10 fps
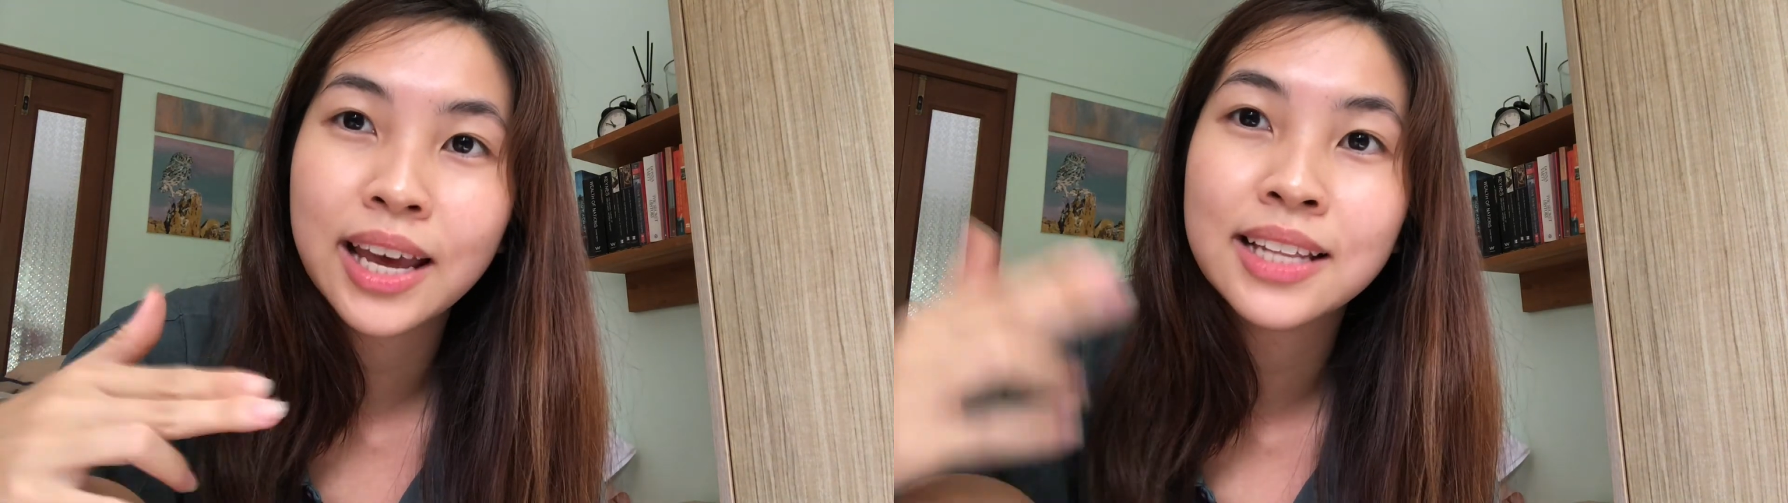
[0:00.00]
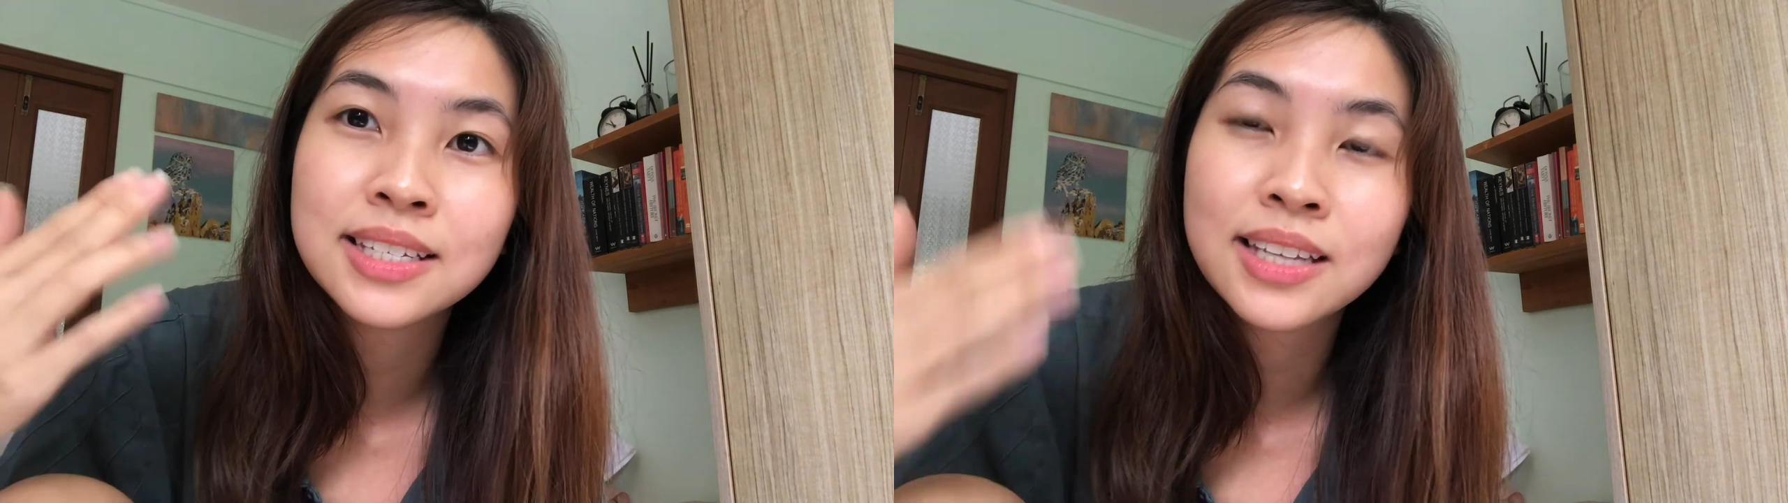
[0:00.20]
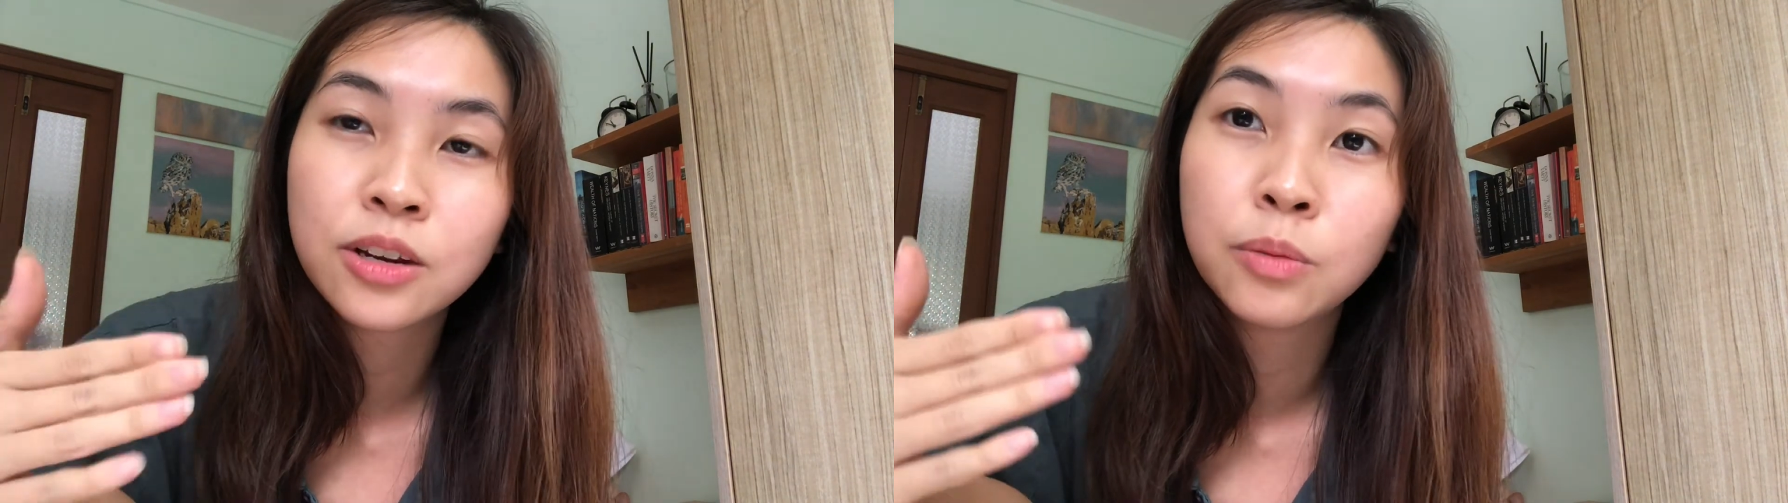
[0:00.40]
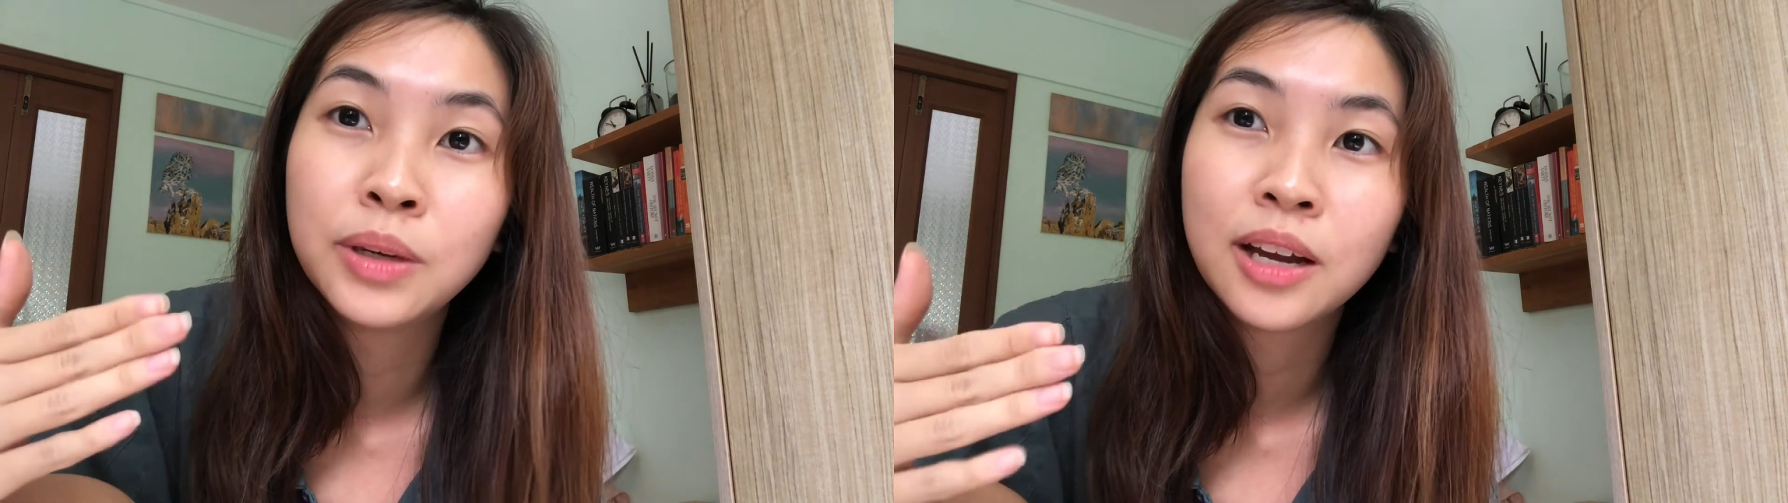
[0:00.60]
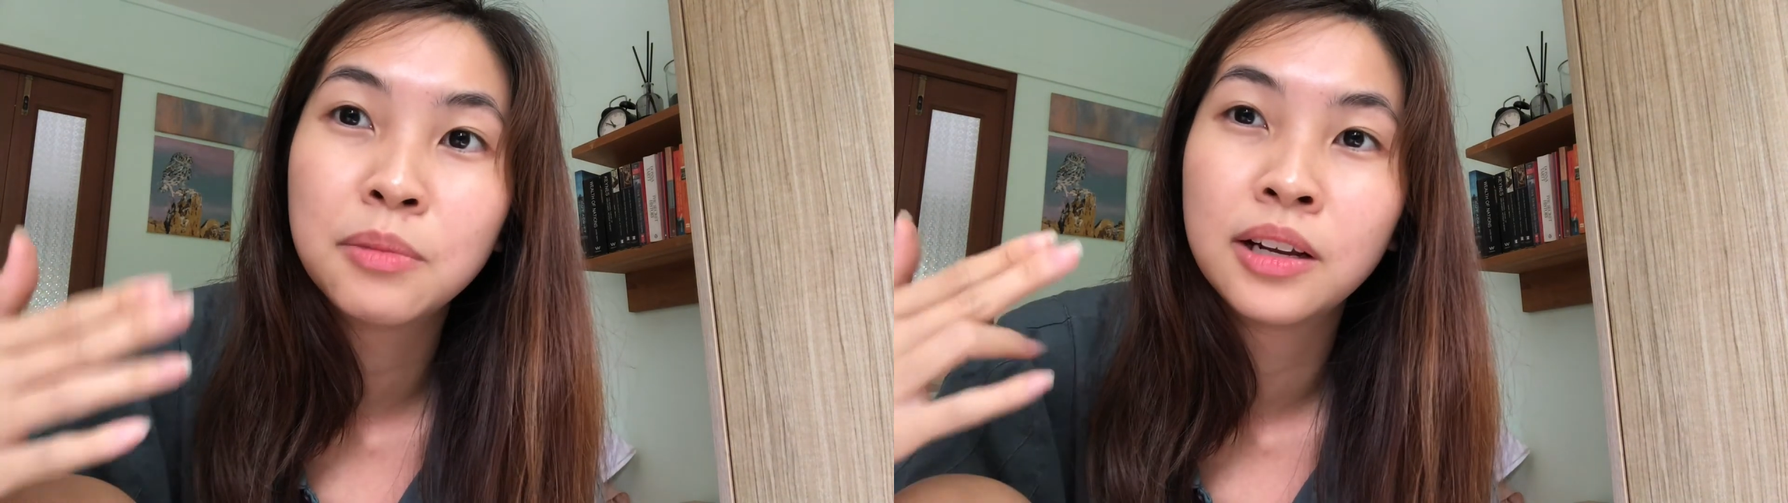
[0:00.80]
and set your
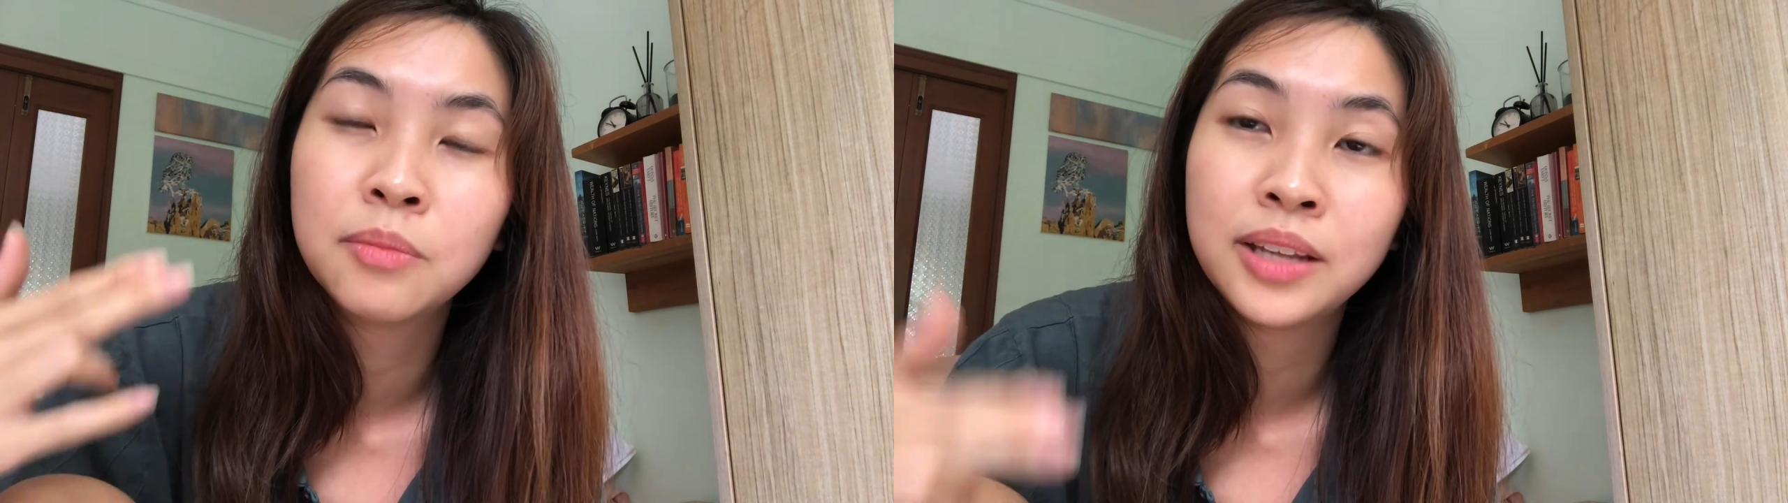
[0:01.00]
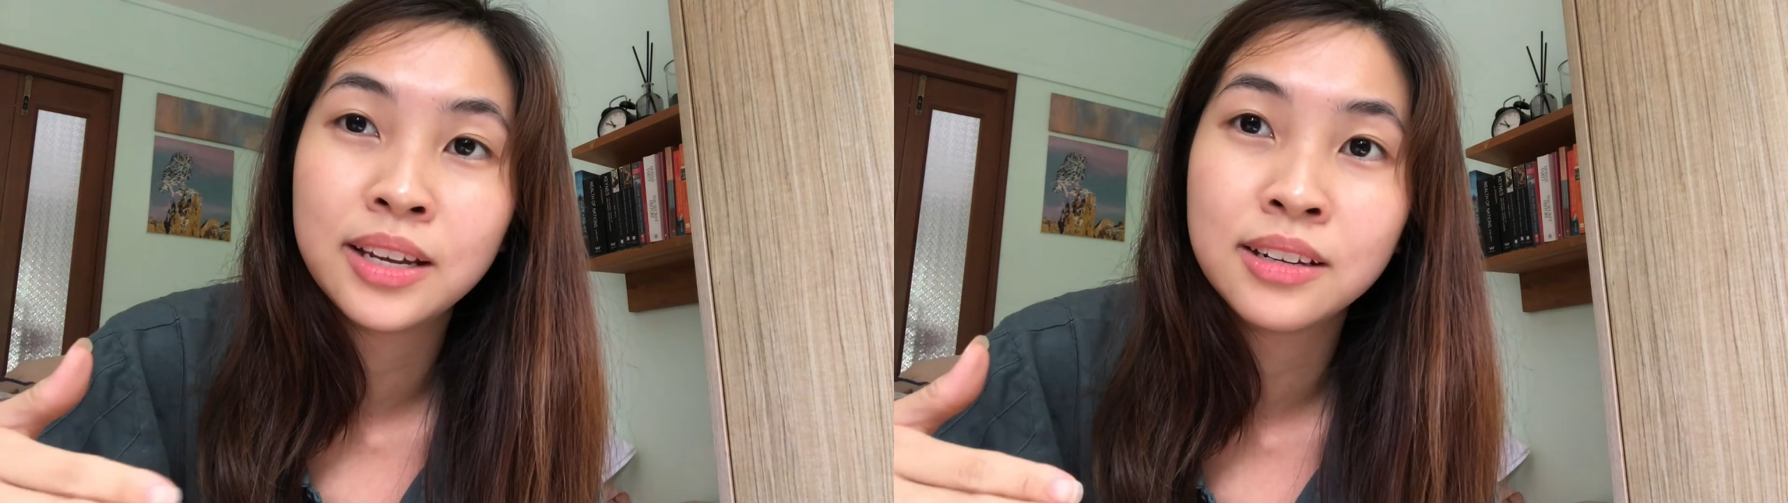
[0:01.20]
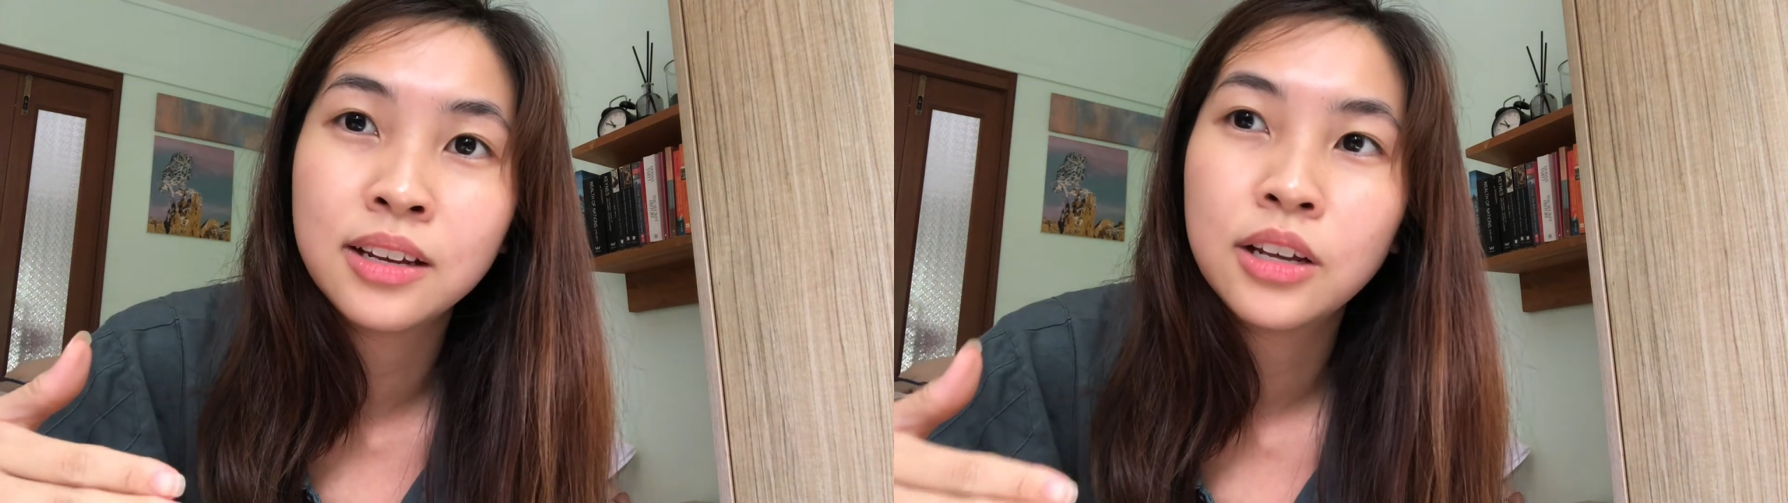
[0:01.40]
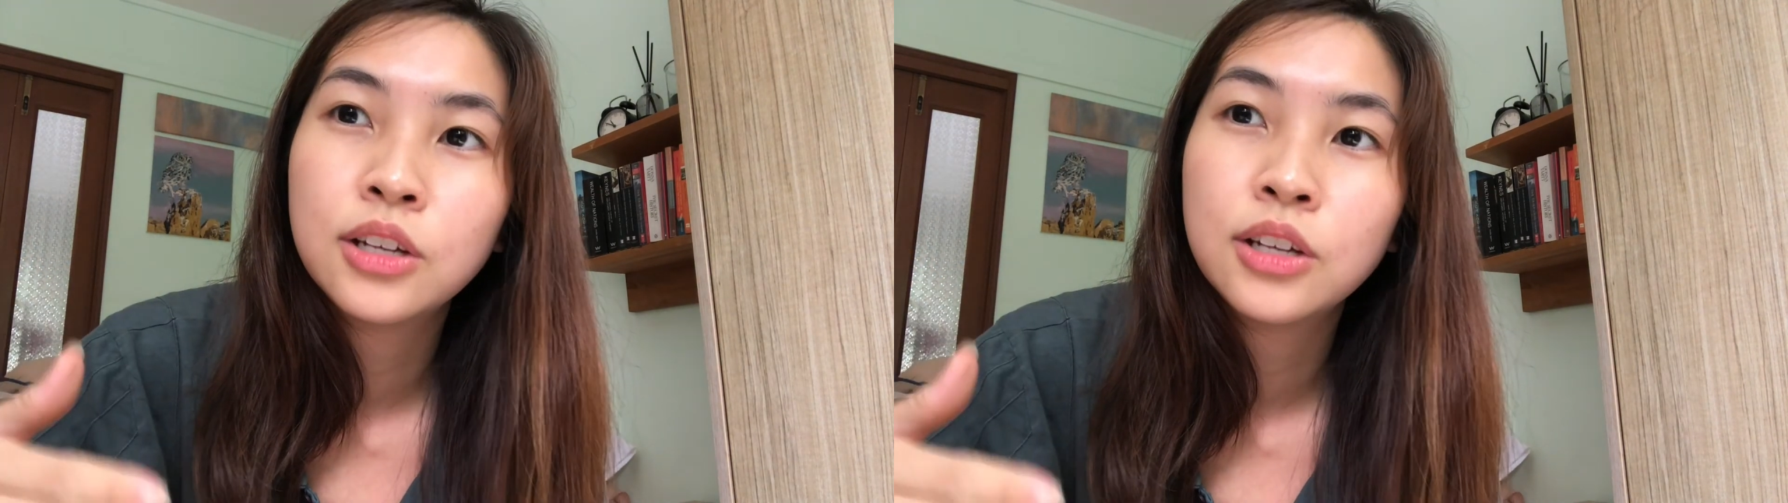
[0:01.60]
bedtime alarm then,